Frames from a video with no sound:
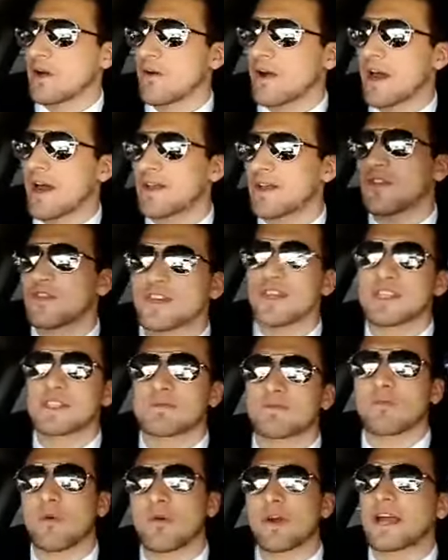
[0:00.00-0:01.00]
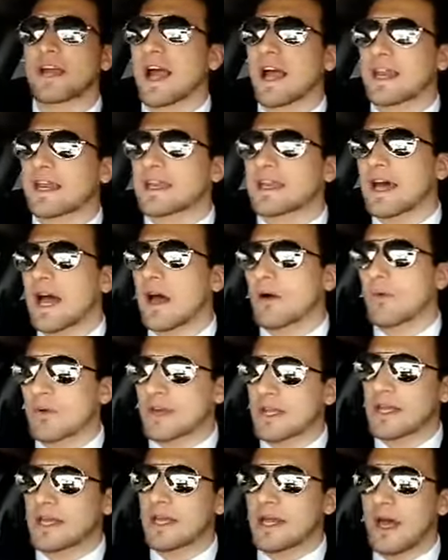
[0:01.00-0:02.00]
Right? This morning, I did not
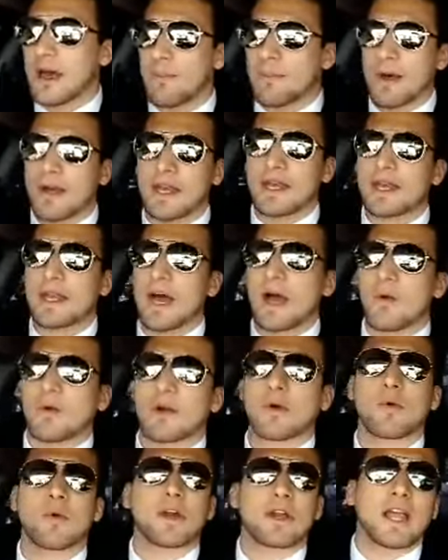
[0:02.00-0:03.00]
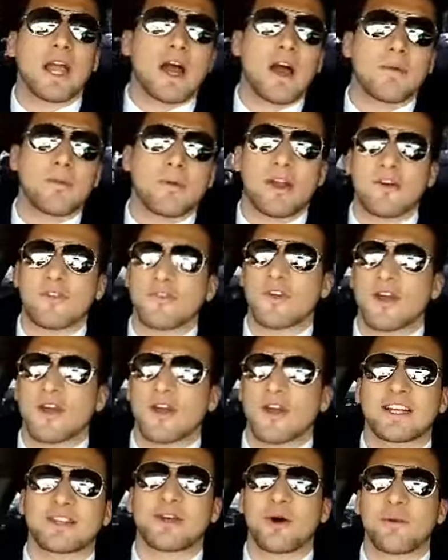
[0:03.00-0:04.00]
want to get up. I did not want to work out. Matter of
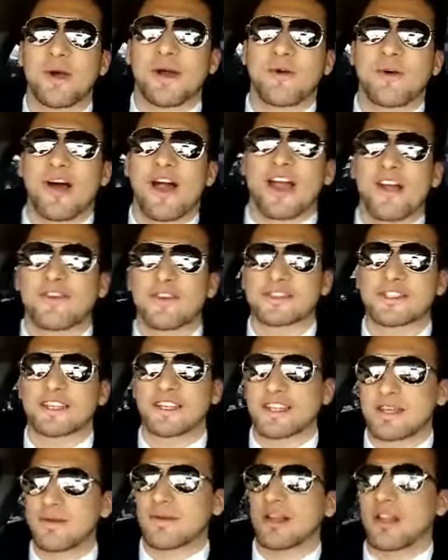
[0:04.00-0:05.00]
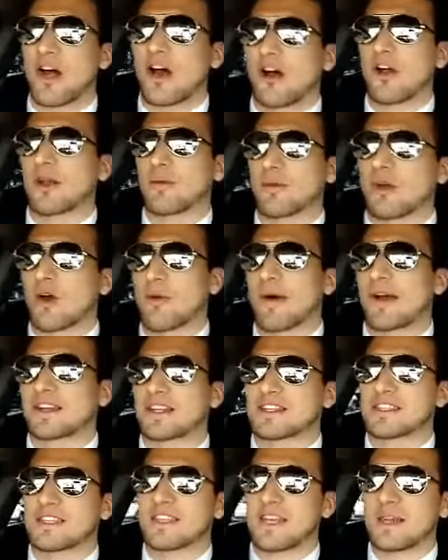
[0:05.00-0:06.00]
fact, I told my wife, I was like, leave me alone. I'm going
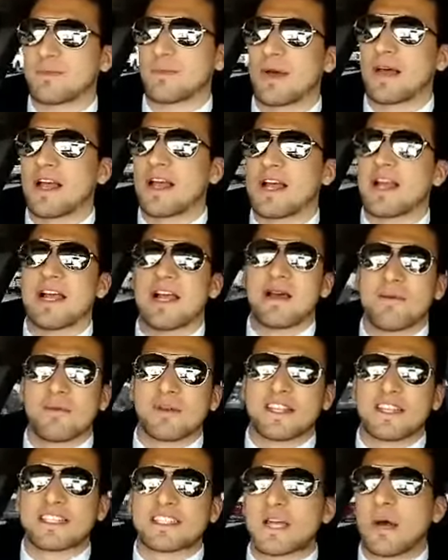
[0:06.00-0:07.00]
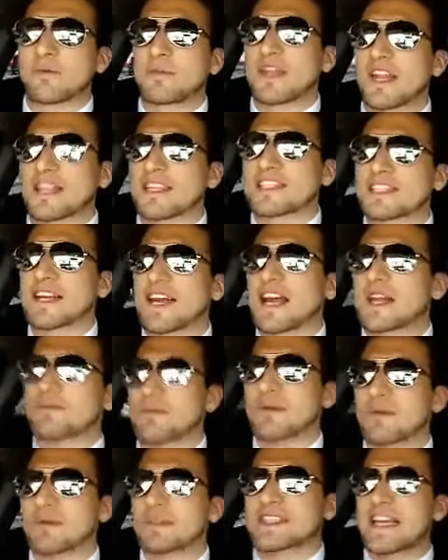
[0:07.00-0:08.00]
back to sleep. But something inside
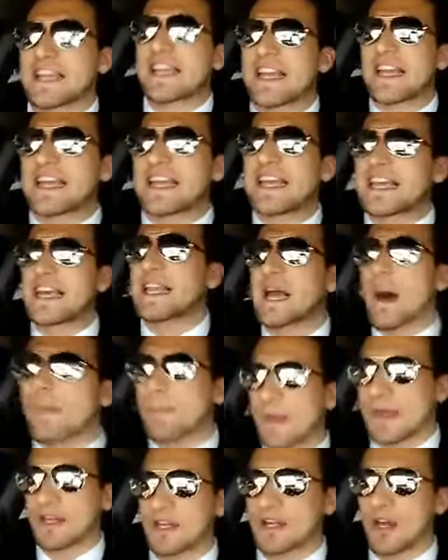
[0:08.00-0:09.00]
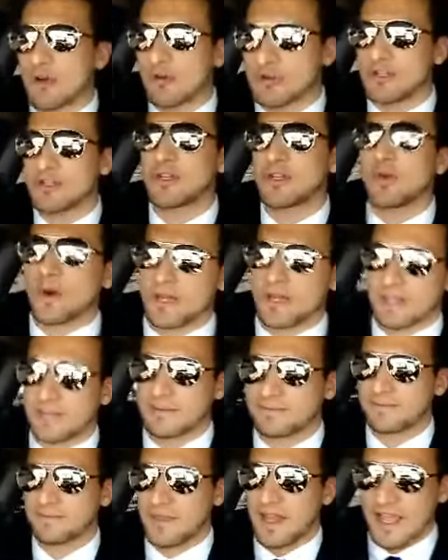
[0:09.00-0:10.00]
of me was like, get up and go do it.
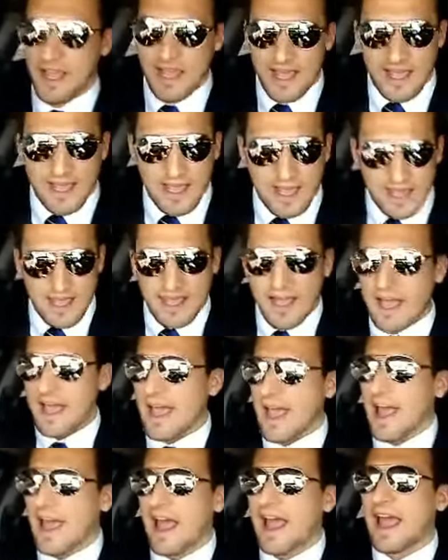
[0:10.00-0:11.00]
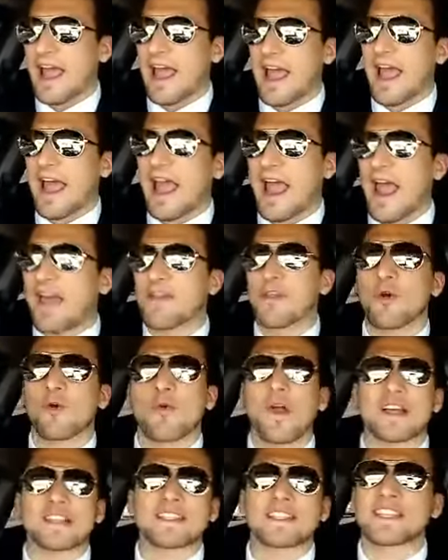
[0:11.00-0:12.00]
And the
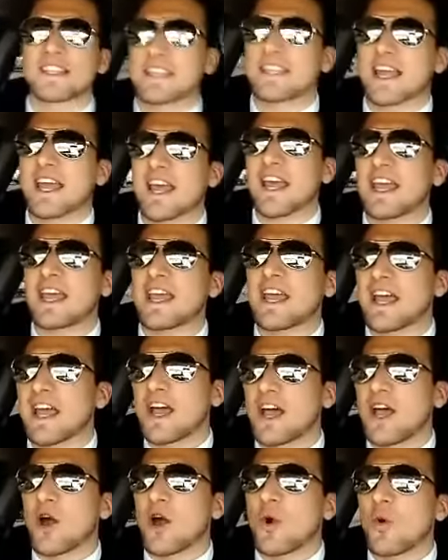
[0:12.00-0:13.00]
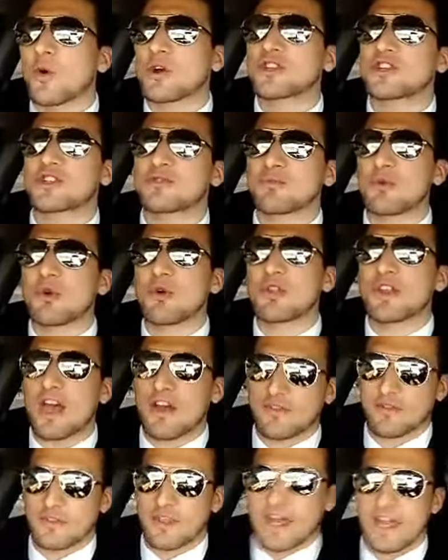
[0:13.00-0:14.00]
rest of the day was smooth
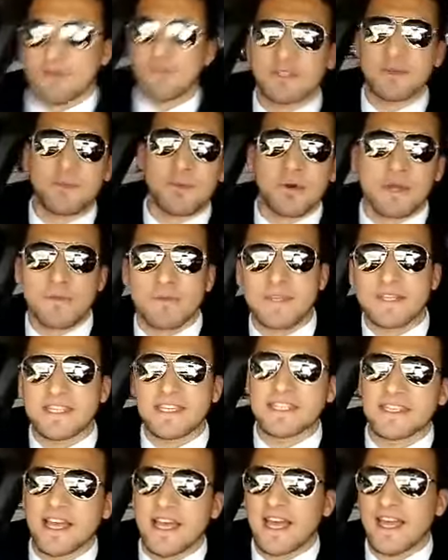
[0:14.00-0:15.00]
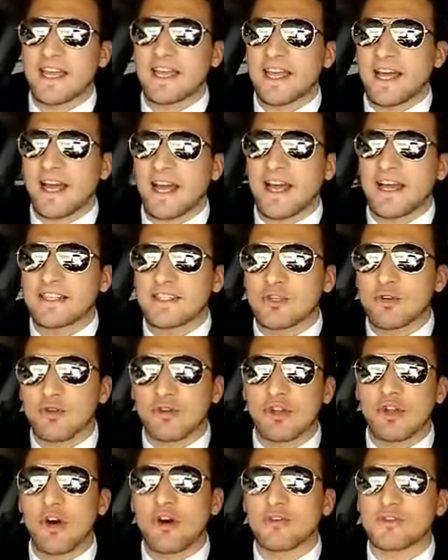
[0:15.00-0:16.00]
after that. It was a pretty busy day. I had two
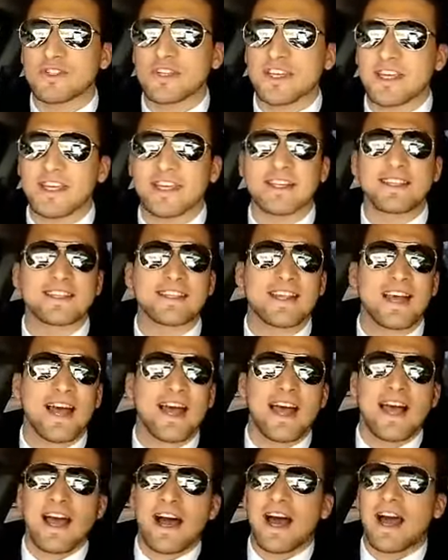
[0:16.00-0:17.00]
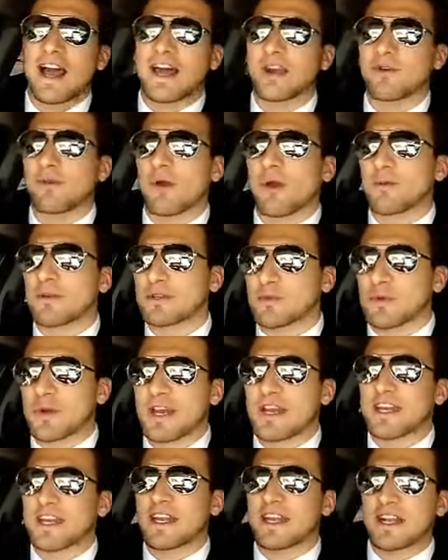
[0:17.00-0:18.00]
closings. I had to run
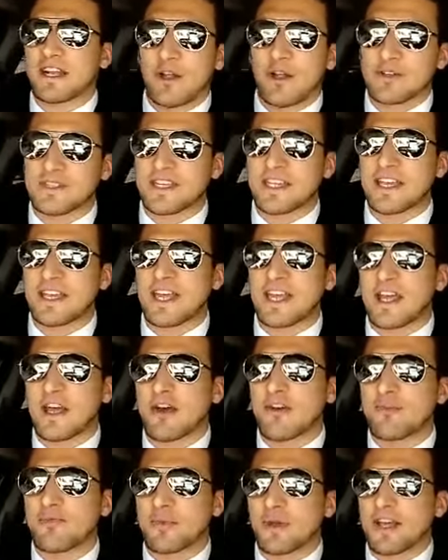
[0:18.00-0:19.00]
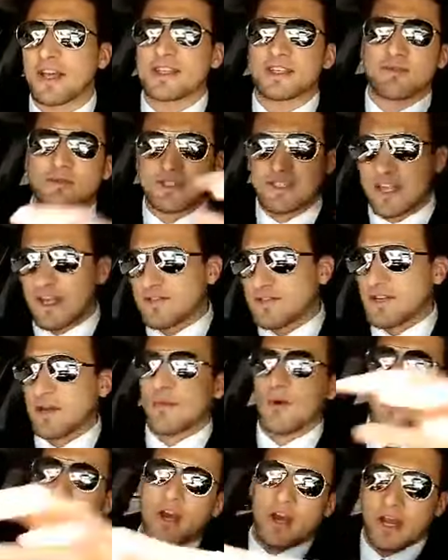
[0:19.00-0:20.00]
between, get a closing gift because it was left
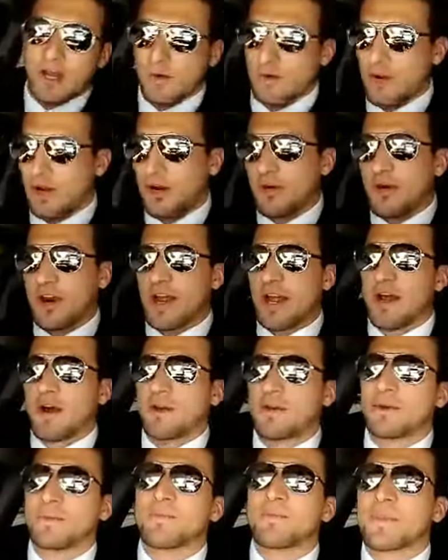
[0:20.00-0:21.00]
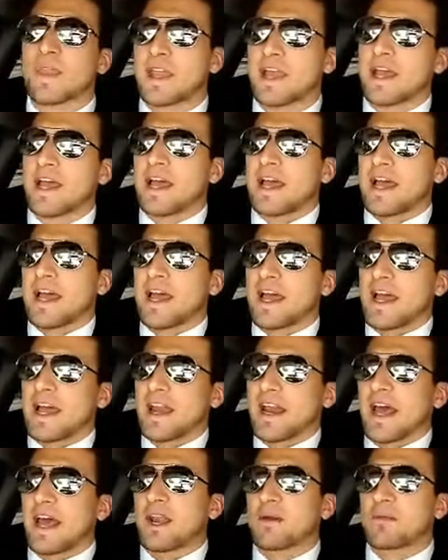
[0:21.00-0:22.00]
somewhere, had to run around
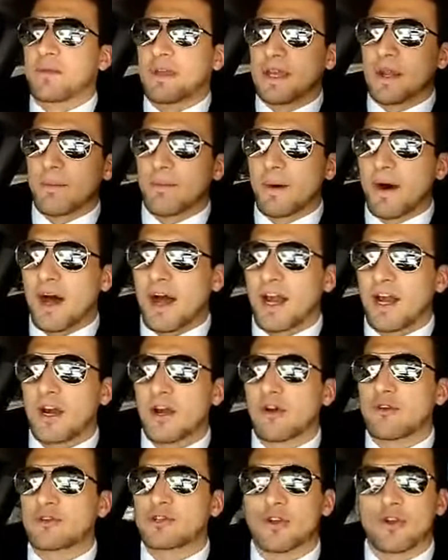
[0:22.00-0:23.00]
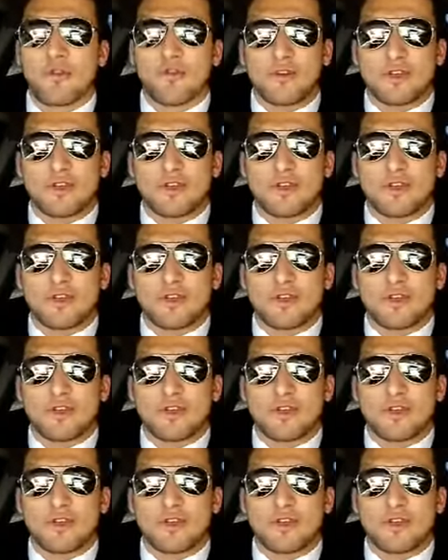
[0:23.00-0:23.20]
and I had to meet a buyer who's looking